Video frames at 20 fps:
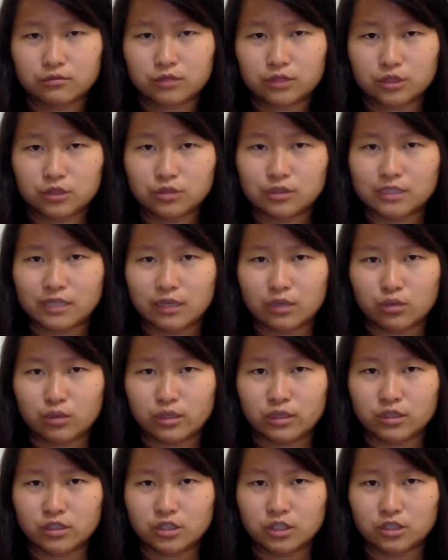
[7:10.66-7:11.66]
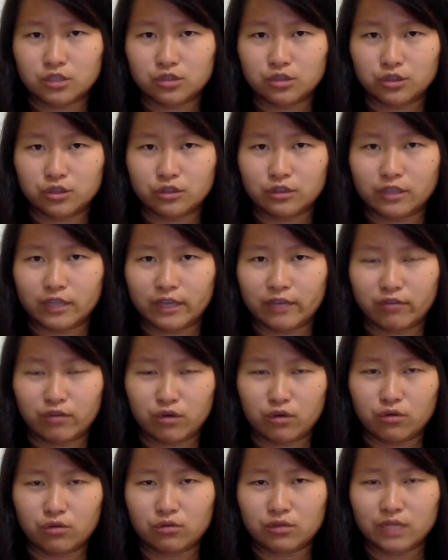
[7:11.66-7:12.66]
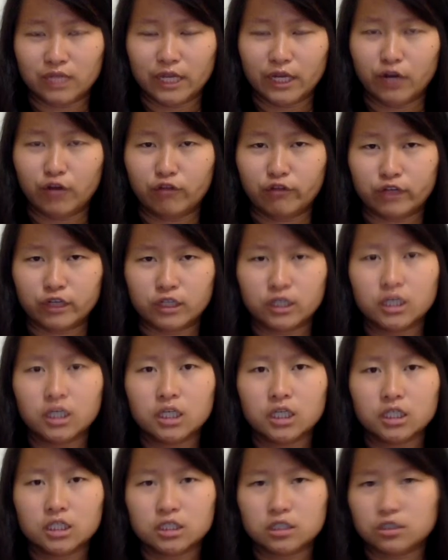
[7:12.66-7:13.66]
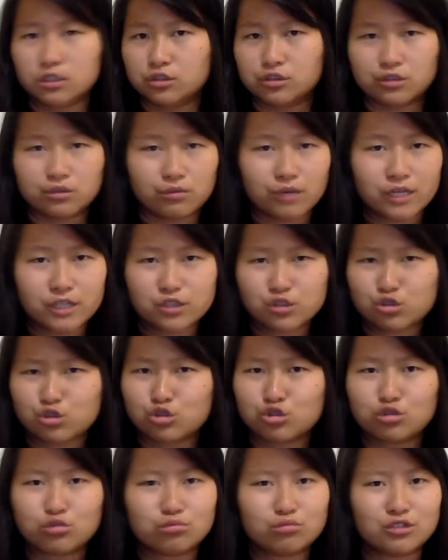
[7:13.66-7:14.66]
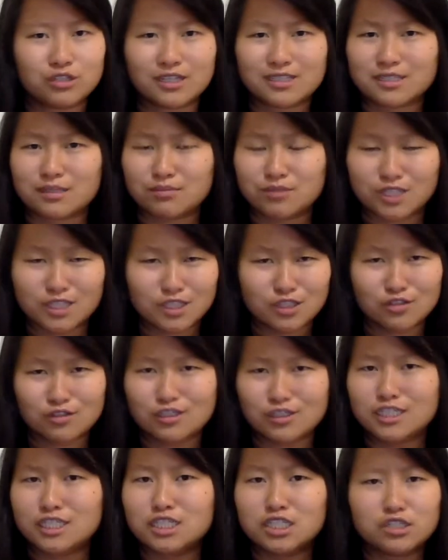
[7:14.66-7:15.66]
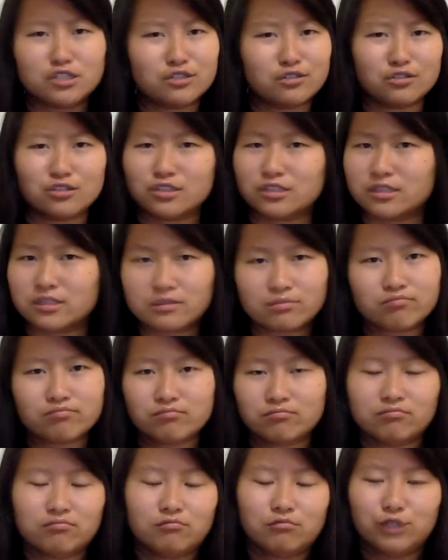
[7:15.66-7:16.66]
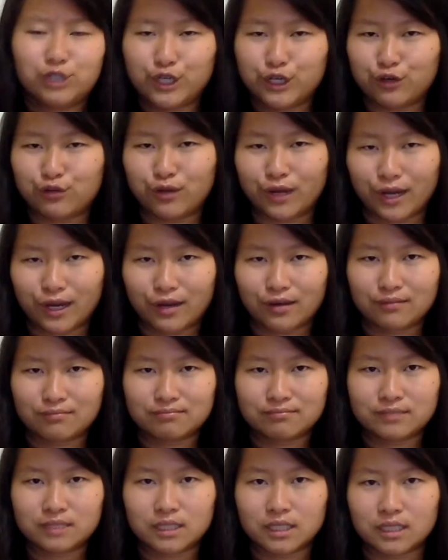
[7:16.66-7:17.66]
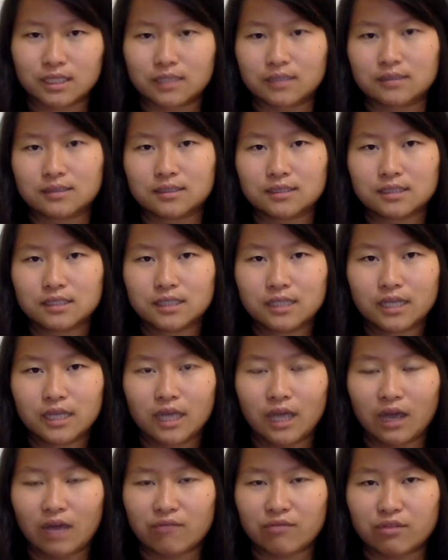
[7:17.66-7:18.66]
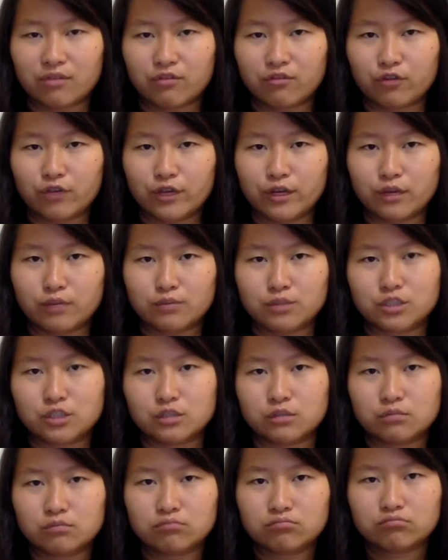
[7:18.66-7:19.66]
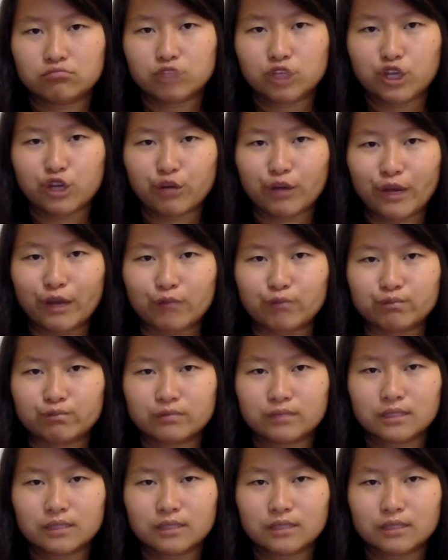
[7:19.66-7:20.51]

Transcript: use that wheelchair during your layover to use the restroom, to get something to eat, to just wheel around and have the freedom to look around.